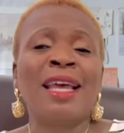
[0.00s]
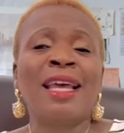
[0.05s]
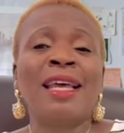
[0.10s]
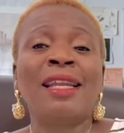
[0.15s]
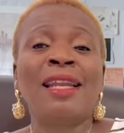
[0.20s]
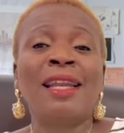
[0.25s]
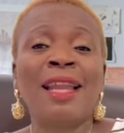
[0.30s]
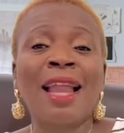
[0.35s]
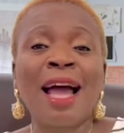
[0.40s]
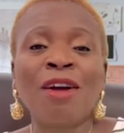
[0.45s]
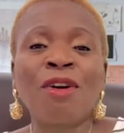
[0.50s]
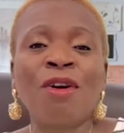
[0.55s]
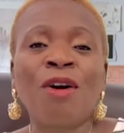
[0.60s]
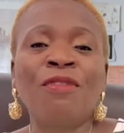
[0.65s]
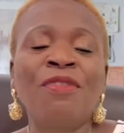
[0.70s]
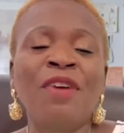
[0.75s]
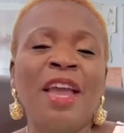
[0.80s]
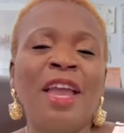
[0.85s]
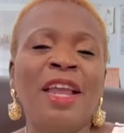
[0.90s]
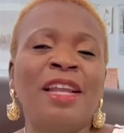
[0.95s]
lack
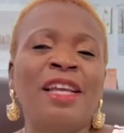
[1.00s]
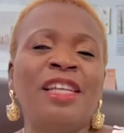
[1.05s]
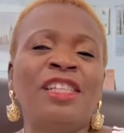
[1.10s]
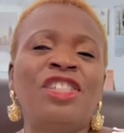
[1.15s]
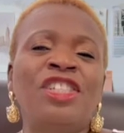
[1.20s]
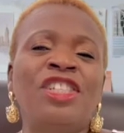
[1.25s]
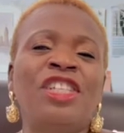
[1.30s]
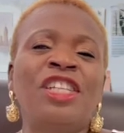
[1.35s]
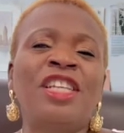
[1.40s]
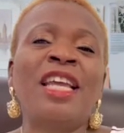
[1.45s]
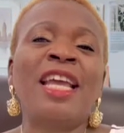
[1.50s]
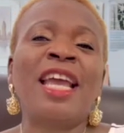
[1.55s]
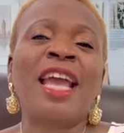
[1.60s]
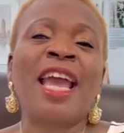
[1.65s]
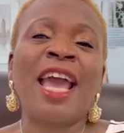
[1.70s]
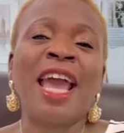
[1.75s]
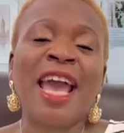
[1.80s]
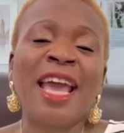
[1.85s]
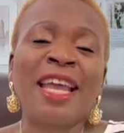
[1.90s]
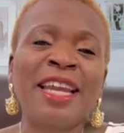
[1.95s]
of energy,
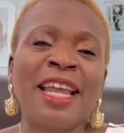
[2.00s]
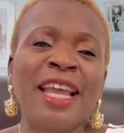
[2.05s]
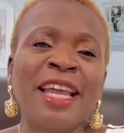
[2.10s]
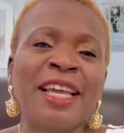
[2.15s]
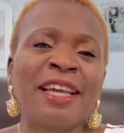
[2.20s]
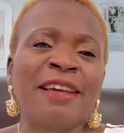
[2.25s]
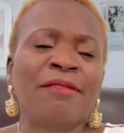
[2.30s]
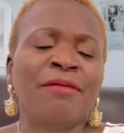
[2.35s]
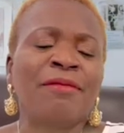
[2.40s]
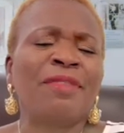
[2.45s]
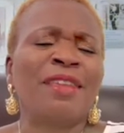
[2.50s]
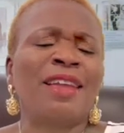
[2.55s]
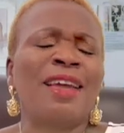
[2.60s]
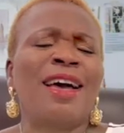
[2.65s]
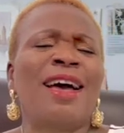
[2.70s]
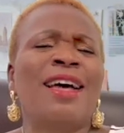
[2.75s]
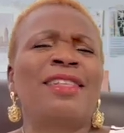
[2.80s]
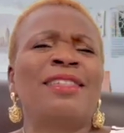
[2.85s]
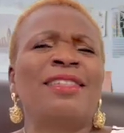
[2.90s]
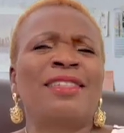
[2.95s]
headache,
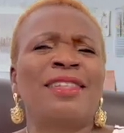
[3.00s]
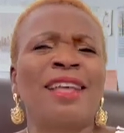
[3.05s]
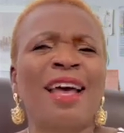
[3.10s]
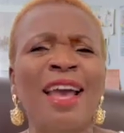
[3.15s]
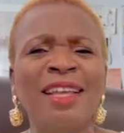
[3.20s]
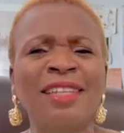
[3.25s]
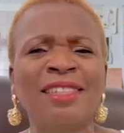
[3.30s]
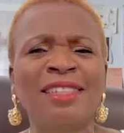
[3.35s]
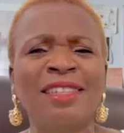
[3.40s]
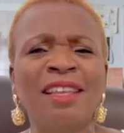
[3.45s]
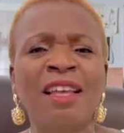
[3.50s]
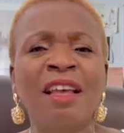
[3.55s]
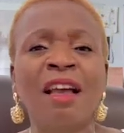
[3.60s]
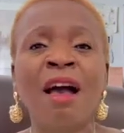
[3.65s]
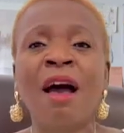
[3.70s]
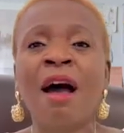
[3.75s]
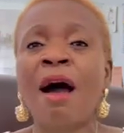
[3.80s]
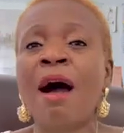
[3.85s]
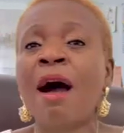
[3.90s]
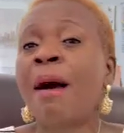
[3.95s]
anxiety,
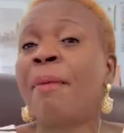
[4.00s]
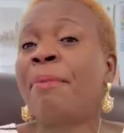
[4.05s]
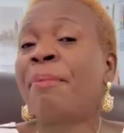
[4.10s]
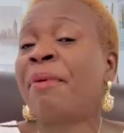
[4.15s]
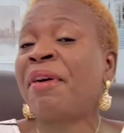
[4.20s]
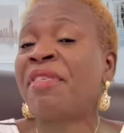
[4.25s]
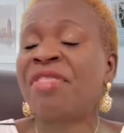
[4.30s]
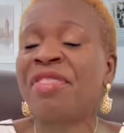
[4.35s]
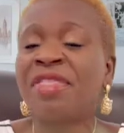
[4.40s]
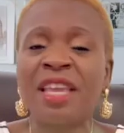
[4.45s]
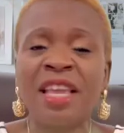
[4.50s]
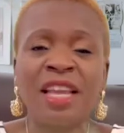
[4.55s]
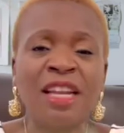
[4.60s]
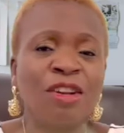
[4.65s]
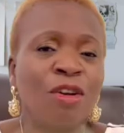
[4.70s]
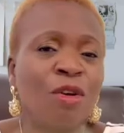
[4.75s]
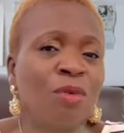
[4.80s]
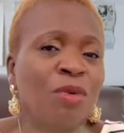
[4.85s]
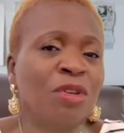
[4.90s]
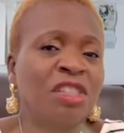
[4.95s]
apathy,
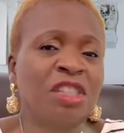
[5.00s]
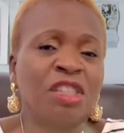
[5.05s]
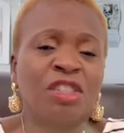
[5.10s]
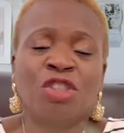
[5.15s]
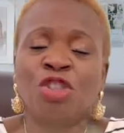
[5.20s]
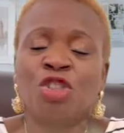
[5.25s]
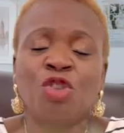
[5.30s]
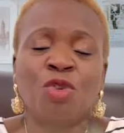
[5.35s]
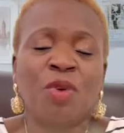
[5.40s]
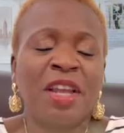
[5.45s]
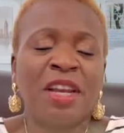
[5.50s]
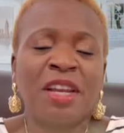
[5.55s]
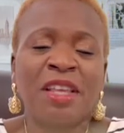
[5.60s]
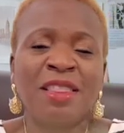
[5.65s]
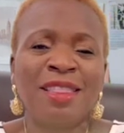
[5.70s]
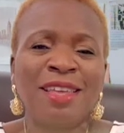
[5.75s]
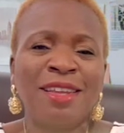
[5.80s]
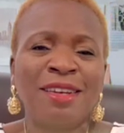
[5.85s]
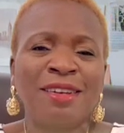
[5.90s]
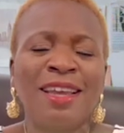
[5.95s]
not wanting to do
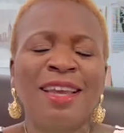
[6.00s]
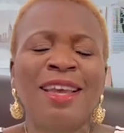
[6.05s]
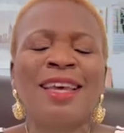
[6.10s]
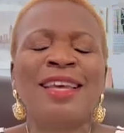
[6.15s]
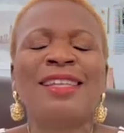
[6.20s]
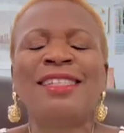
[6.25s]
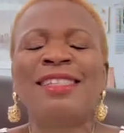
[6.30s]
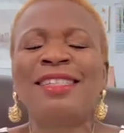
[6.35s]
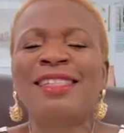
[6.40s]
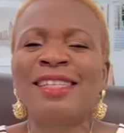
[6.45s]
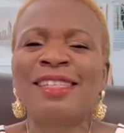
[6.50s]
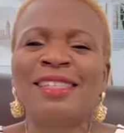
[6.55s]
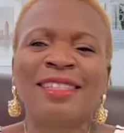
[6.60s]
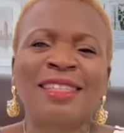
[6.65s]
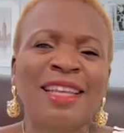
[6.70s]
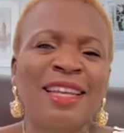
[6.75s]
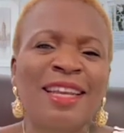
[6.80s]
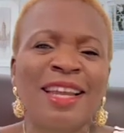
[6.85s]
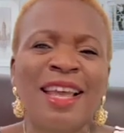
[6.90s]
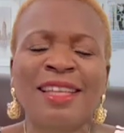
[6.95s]
anything,
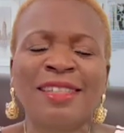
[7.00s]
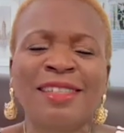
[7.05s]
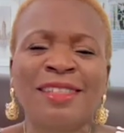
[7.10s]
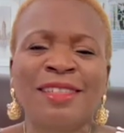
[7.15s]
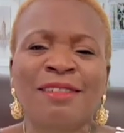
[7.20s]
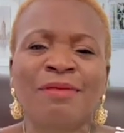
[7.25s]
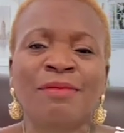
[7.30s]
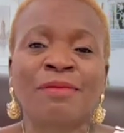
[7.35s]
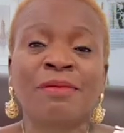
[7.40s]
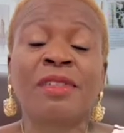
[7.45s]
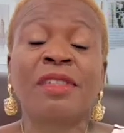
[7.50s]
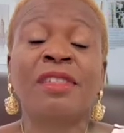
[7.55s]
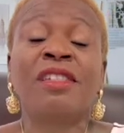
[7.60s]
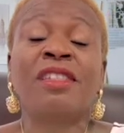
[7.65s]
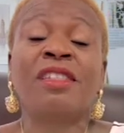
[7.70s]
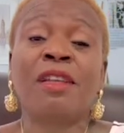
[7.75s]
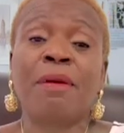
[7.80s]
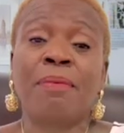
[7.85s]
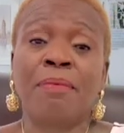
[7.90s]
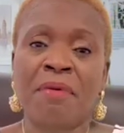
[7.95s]
dizziness,
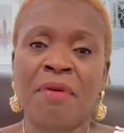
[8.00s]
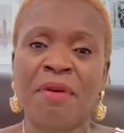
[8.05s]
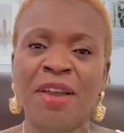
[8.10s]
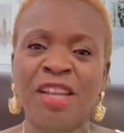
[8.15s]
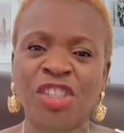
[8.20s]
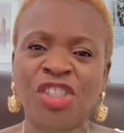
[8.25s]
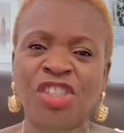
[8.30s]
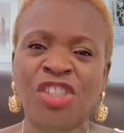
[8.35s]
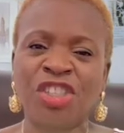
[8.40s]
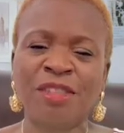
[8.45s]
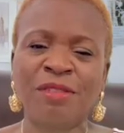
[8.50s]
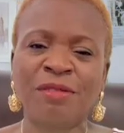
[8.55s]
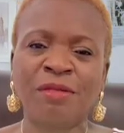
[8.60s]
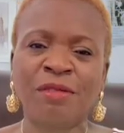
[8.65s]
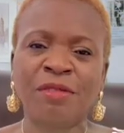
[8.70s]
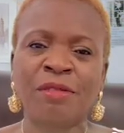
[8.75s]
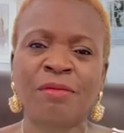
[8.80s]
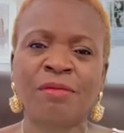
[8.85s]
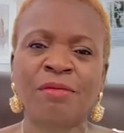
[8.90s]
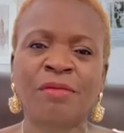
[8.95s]

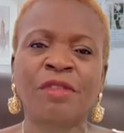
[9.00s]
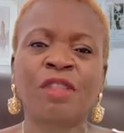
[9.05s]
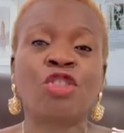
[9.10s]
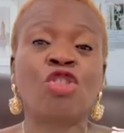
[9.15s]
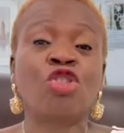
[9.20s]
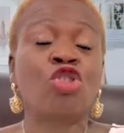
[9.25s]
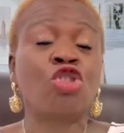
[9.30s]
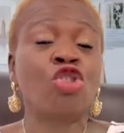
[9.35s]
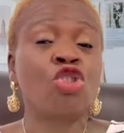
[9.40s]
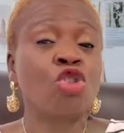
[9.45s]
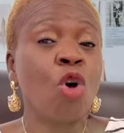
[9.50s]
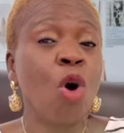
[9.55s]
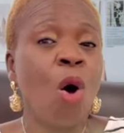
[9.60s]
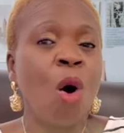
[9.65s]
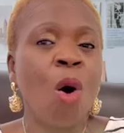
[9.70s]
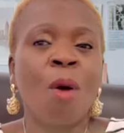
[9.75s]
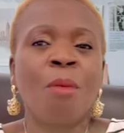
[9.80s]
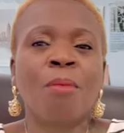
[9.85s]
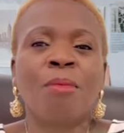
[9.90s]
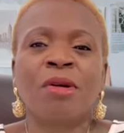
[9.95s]
depression,
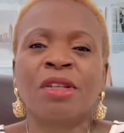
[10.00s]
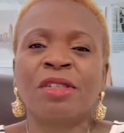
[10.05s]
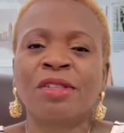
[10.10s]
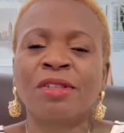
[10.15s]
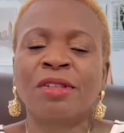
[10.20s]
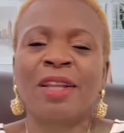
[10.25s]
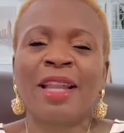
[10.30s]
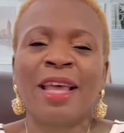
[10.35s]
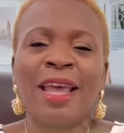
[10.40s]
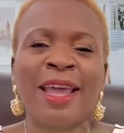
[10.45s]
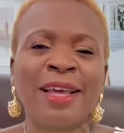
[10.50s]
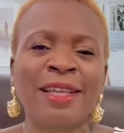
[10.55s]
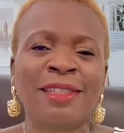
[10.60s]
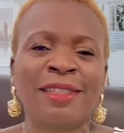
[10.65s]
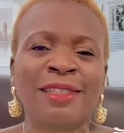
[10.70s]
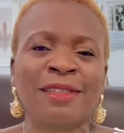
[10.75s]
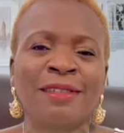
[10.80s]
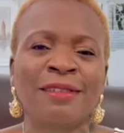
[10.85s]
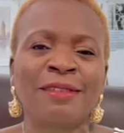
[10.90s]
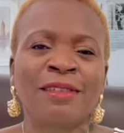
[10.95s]
sore or muscle aches,